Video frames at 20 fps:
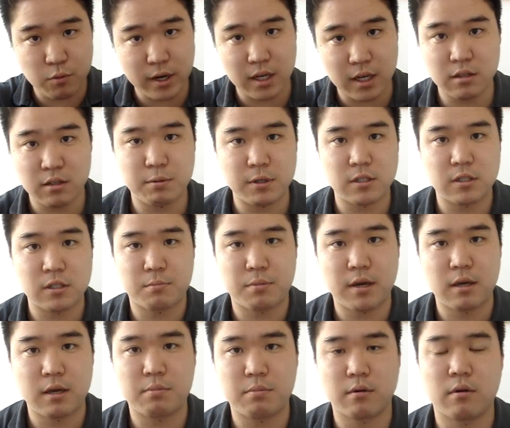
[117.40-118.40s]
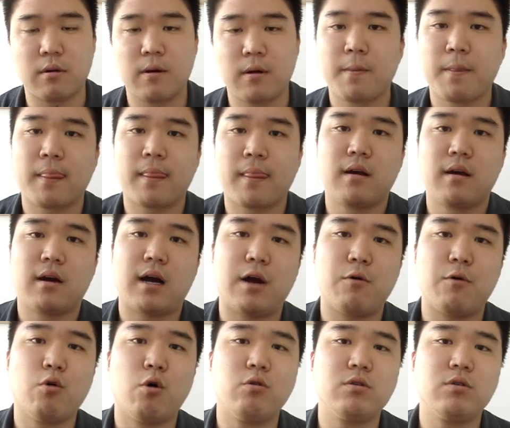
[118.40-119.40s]
a regular piece of paper,
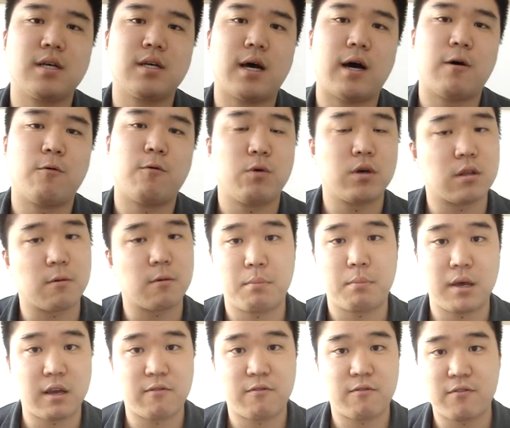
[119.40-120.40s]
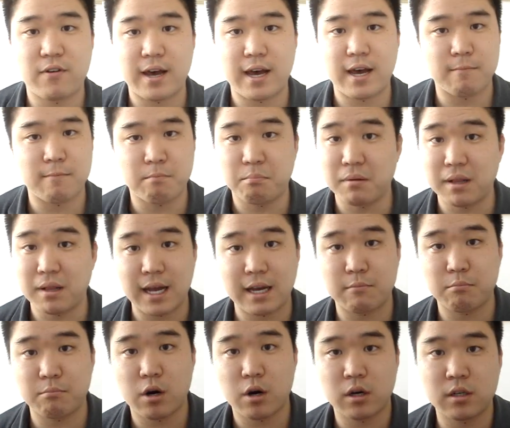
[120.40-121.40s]
I wrote down with a big fat
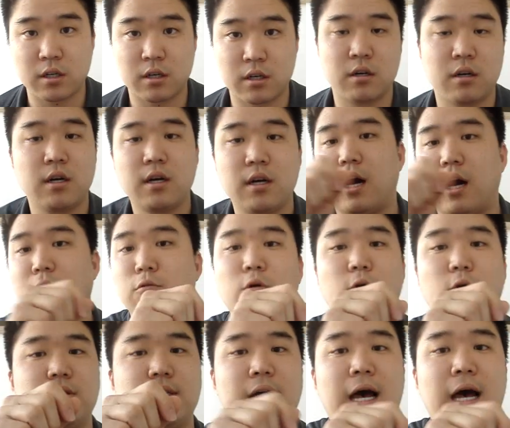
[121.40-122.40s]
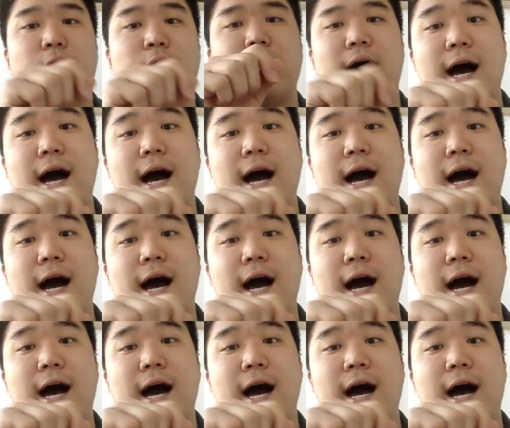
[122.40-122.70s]
black marker, I wrote down